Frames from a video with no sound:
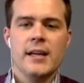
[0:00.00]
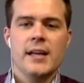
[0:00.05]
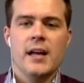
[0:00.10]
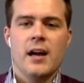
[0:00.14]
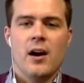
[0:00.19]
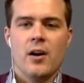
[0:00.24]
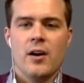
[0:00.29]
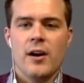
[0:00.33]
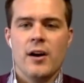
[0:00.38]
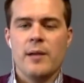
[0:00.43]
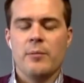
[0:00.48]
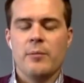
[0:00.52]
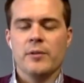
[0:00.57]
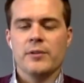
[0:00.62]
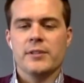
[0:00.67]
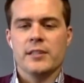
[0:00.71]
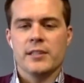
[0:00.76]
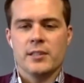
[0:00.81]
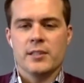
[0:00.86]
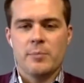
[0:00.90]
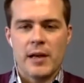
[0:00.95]
are able to
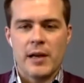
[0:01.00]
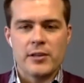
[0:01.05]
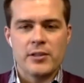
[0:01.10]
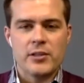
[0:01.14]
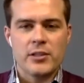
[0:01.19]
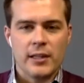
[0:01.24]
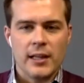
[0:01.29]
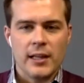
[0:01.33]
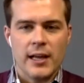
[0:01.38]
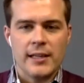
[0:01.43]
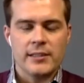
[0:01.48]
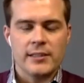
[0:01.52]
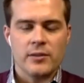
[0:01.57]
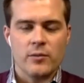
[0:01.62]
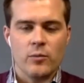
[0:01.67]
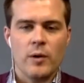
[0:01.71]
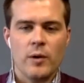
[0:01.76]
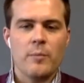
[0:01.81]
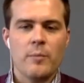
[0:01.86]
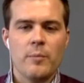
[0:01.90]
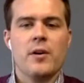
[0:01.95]
specialize in
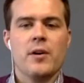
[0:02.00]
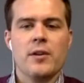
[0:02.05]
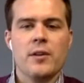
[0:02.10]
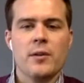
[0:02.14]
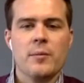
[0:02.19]
one part of the